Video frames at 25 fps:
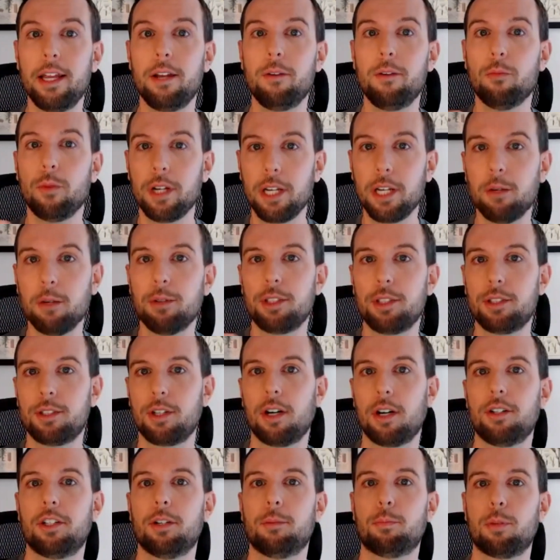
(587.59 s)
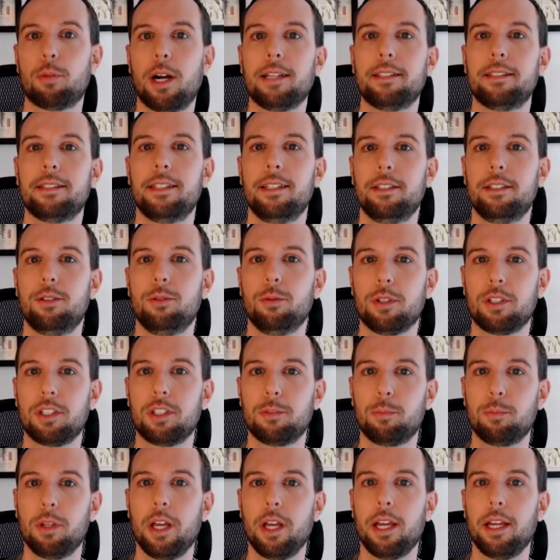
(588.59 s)
And when he would start to press it to
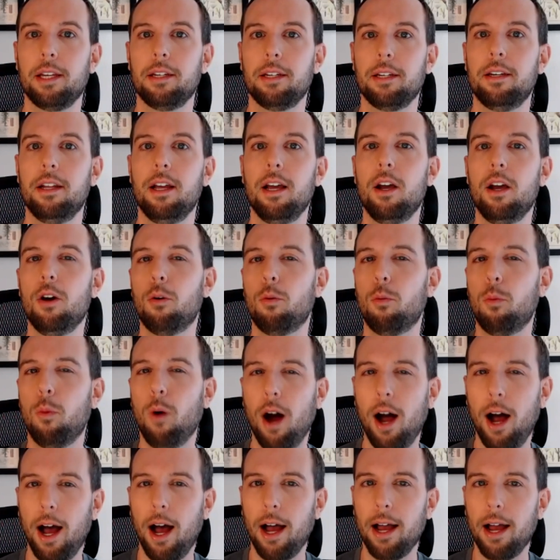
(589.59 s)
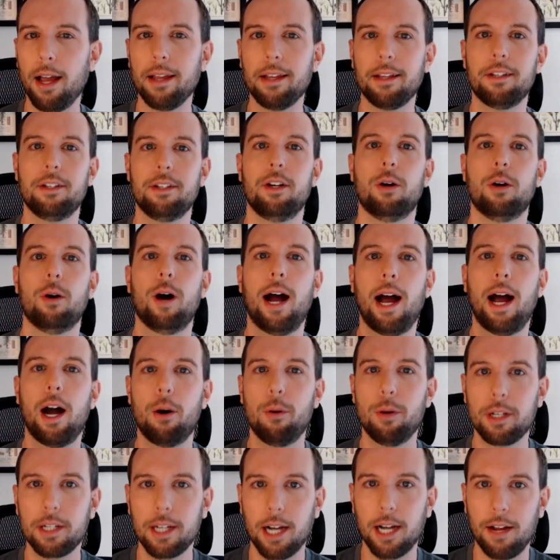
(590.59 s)
explain why,
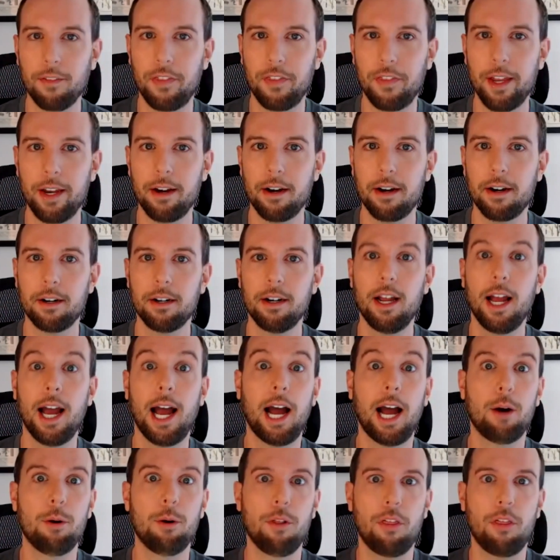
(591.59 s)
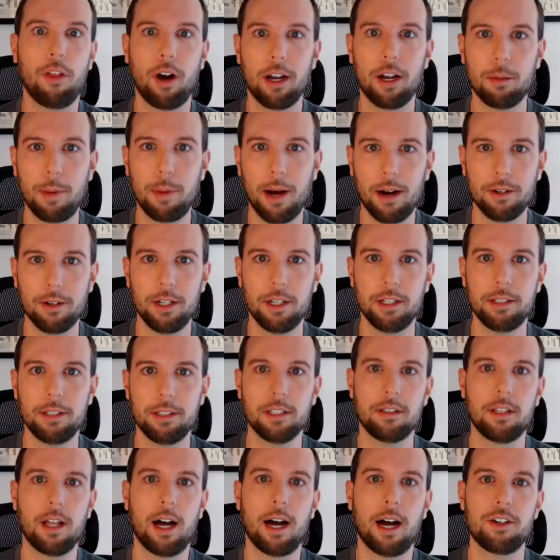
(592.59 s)
how it got there, how it thought about it,
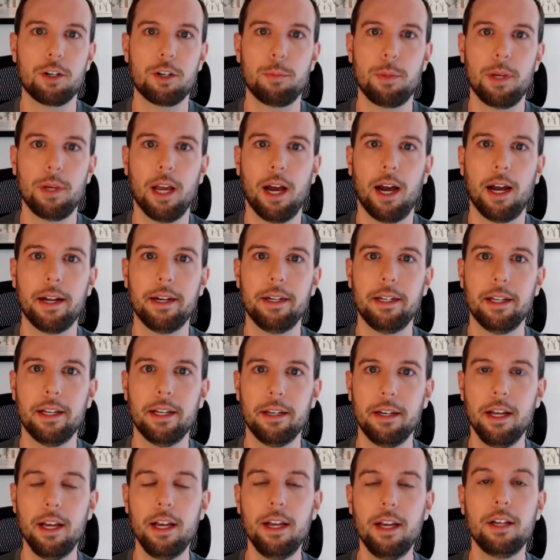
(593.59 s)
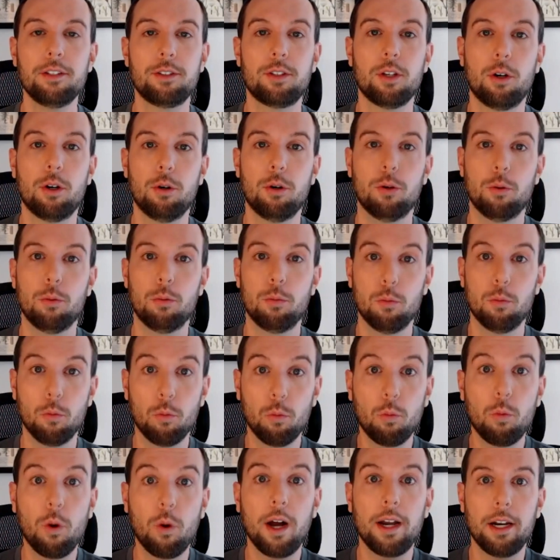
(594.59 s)
the logic behind it, So
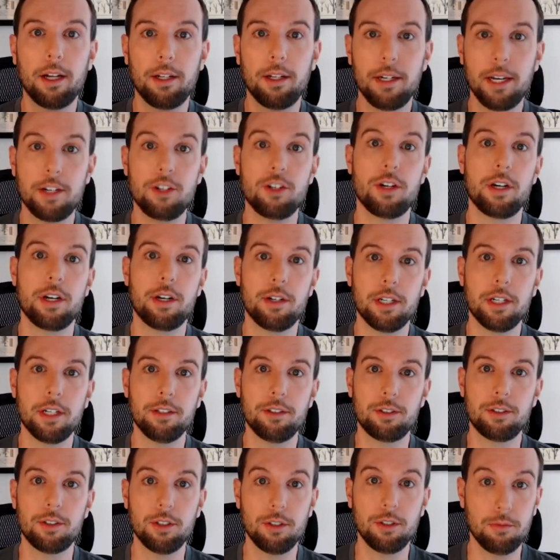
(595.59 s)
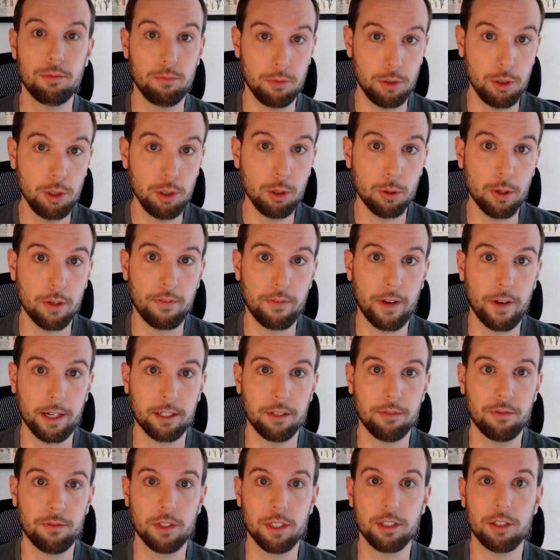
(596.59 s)
what an engineer needs to do
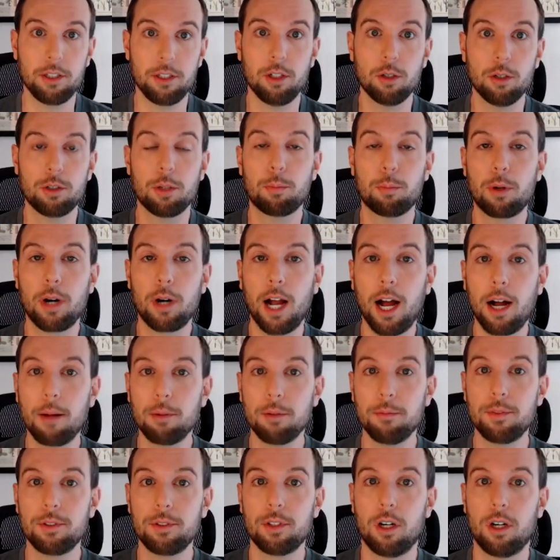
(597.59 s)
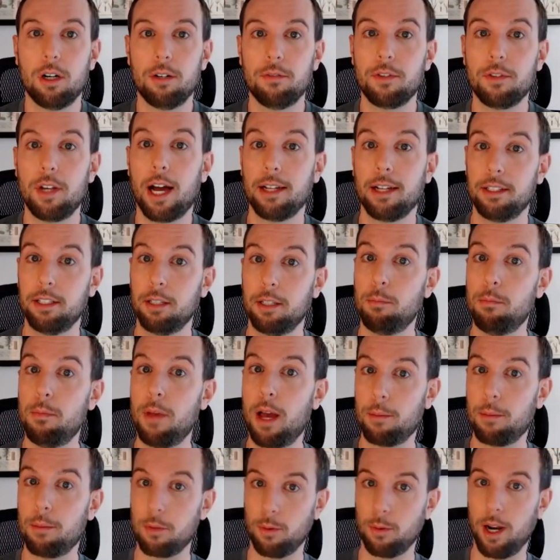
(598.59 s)
effectively, to problem solve, not to
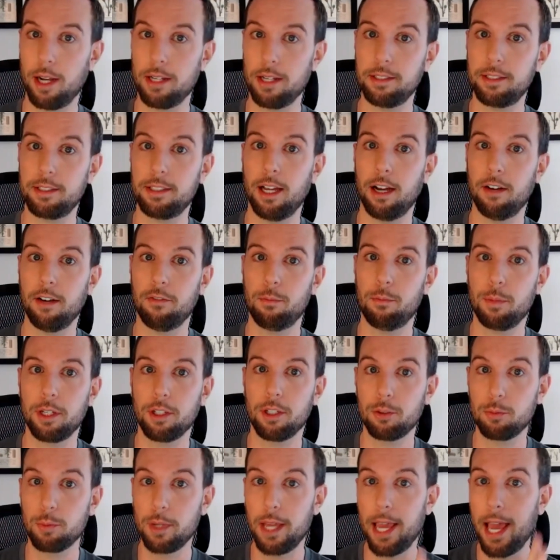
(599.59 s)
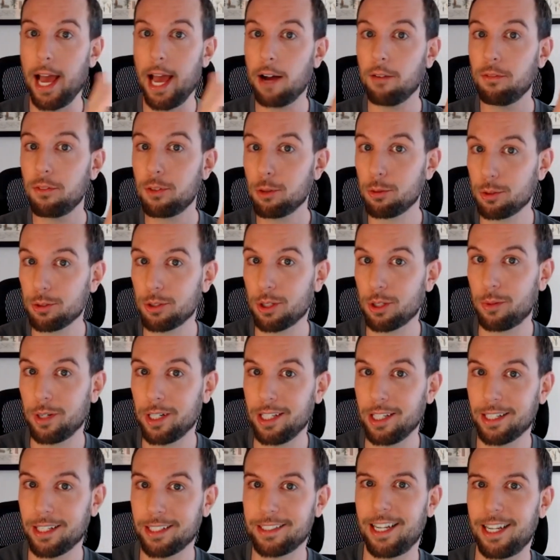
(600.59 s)
memorize stuff, because we have tools
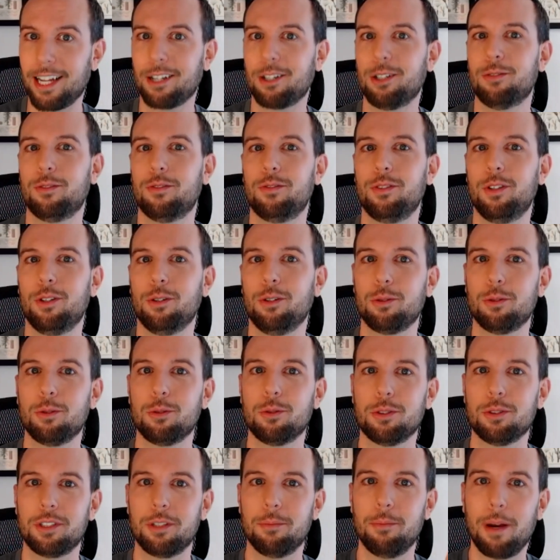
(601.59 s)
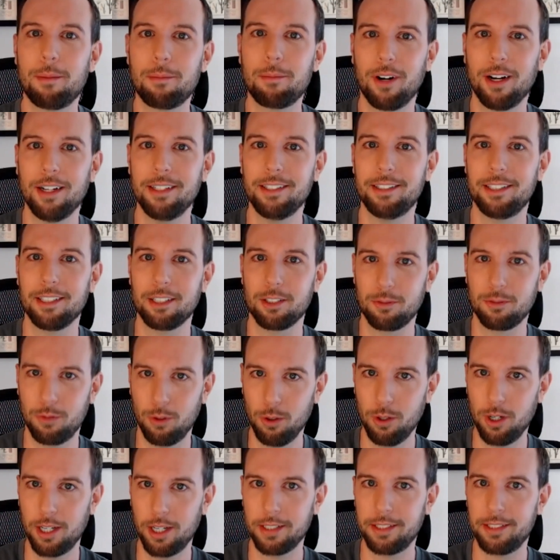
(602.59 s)
already like Stack Overflow and Google to memorize things
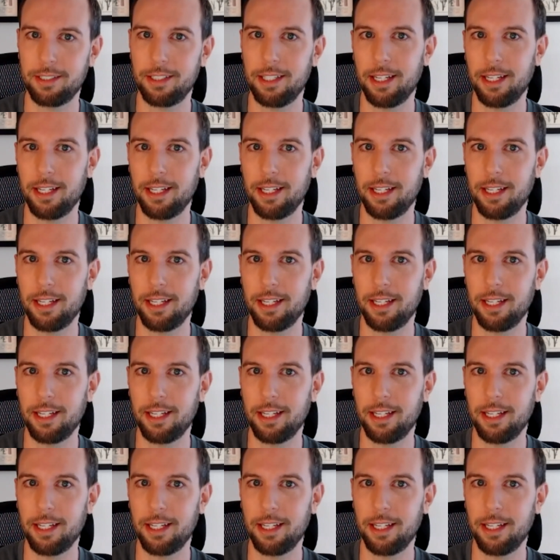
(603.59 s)
for us